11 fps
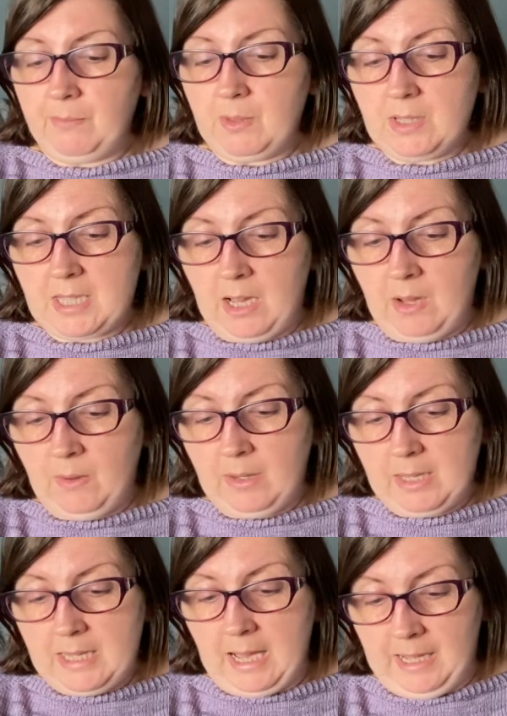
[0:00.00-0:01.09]
So
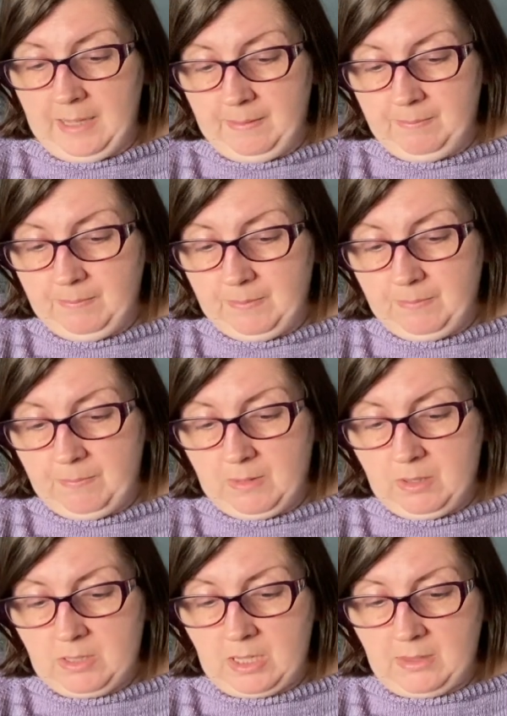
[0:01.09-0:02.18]
yeah,
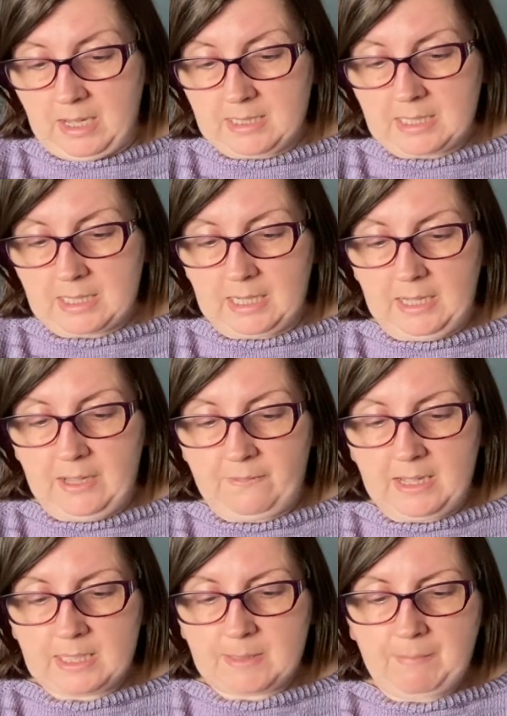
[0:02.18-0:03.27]
so that's kind of,
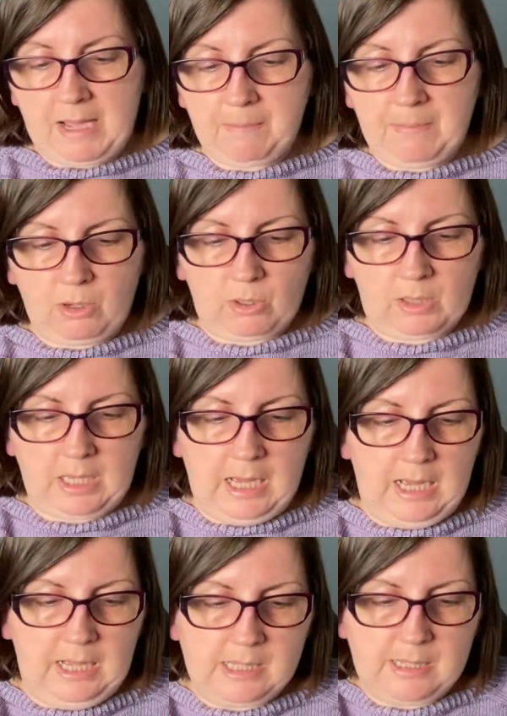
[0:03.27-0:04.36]
it's made me look
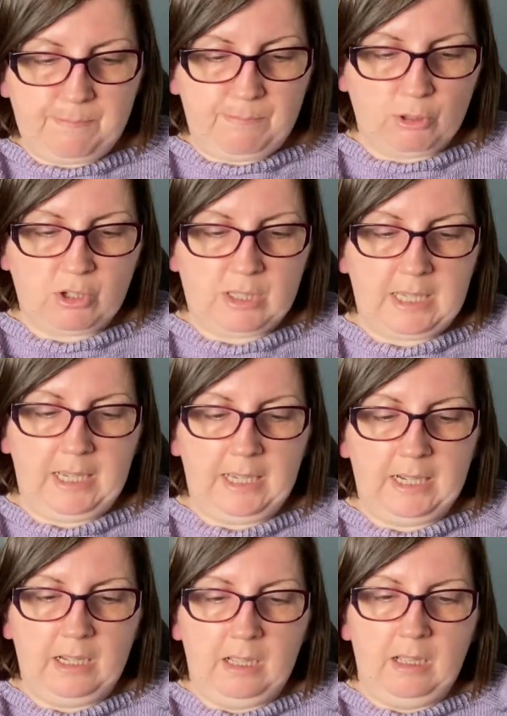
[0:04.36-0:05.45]
at
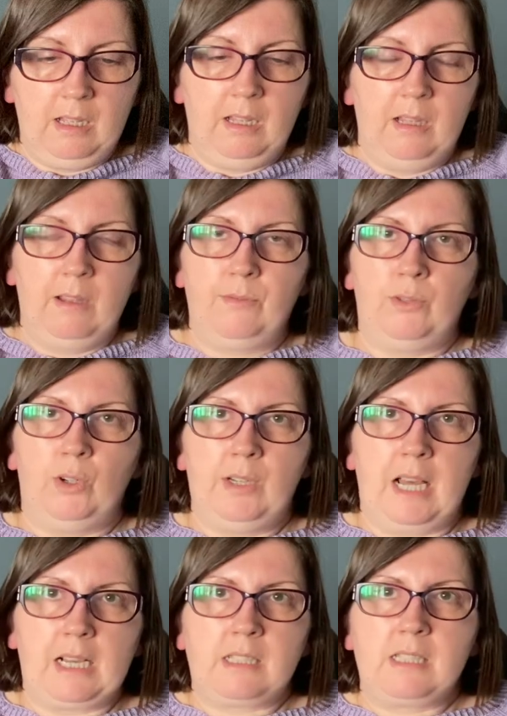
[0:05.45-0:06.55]
budgeting for
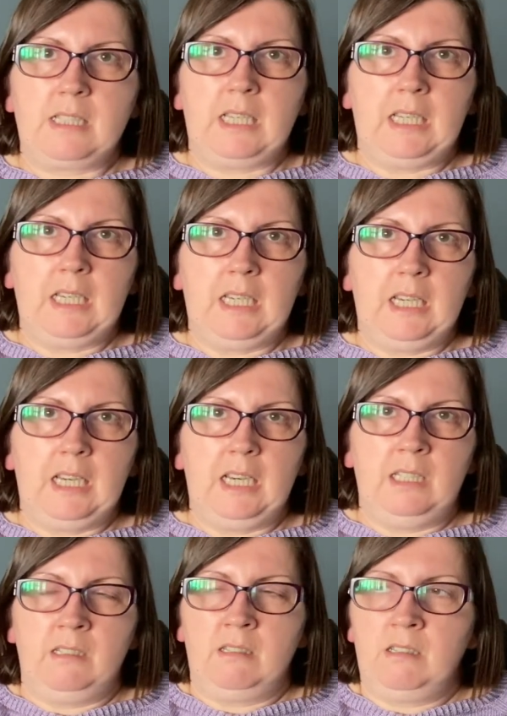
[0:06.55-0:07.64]
next year
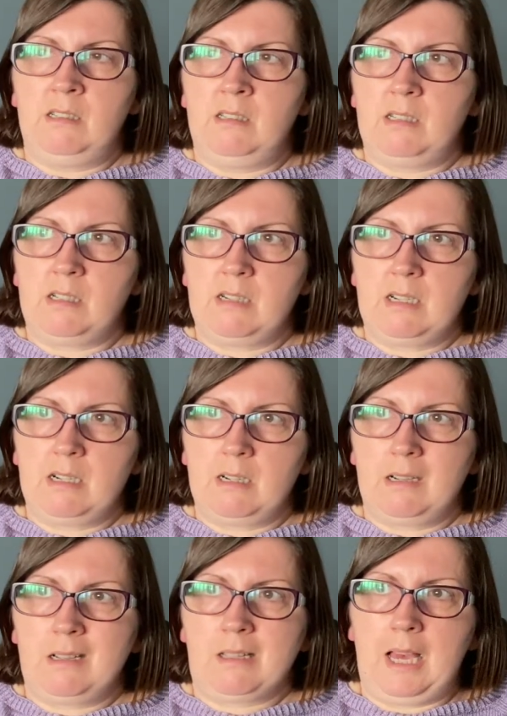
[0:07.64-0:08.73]
and
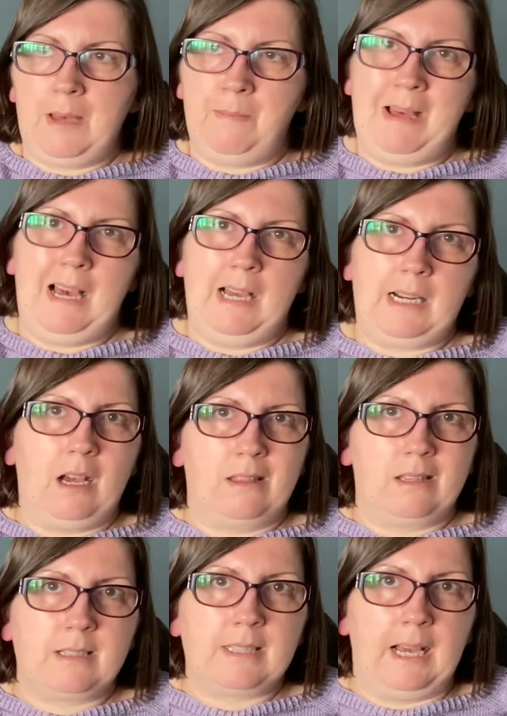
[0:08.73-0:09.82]
getting my head out of
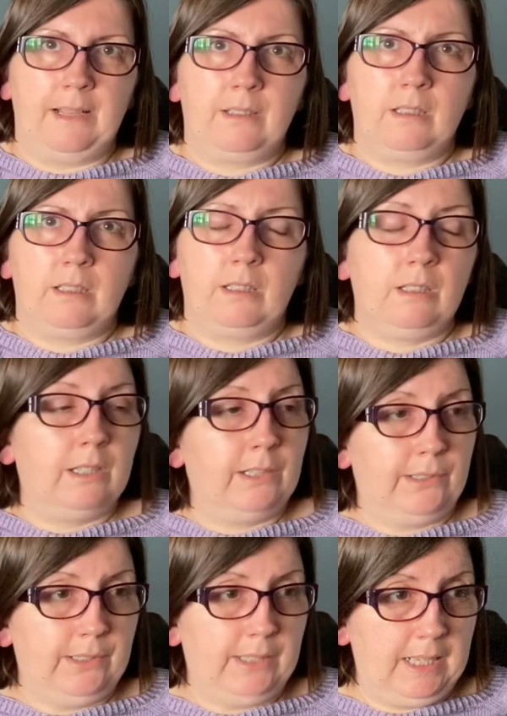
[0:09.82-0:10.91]
the sand and
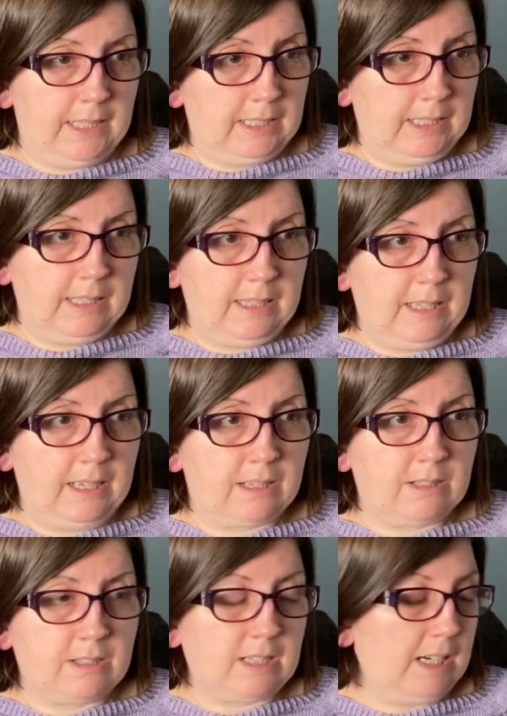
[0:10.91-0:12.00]
all that kind of thing.
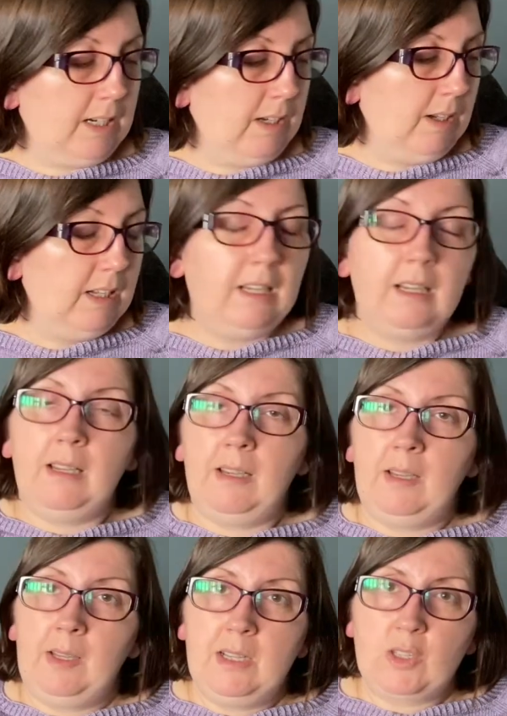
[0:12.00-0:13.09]
So
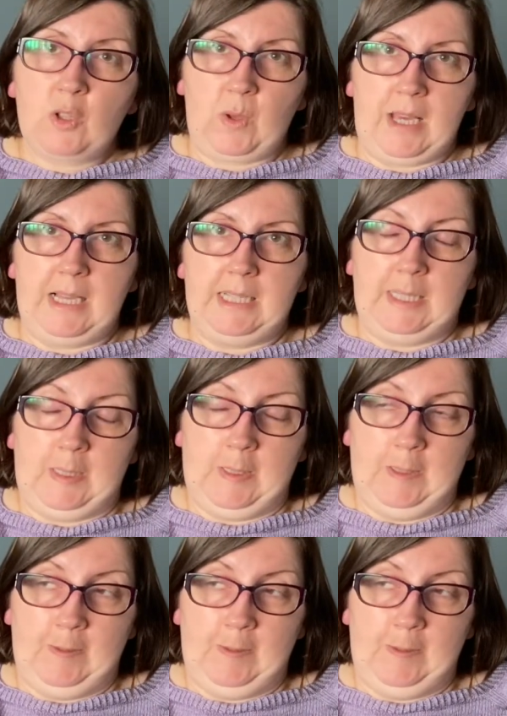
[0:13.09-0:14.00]
yes.